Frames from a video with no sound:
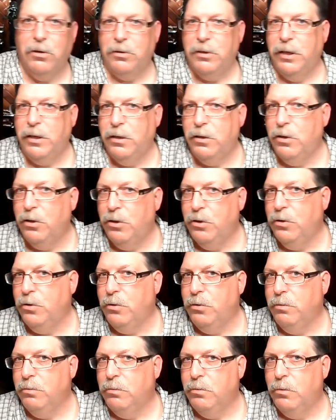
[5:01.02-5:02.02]
my uncle didn't
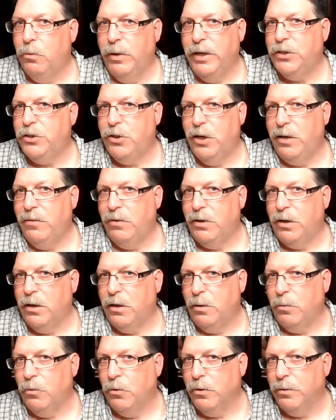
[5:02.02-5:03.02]
do wet
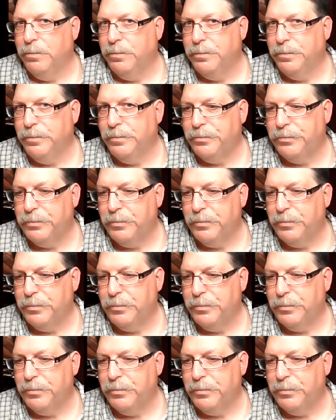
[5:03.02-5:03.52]
shaving anymore.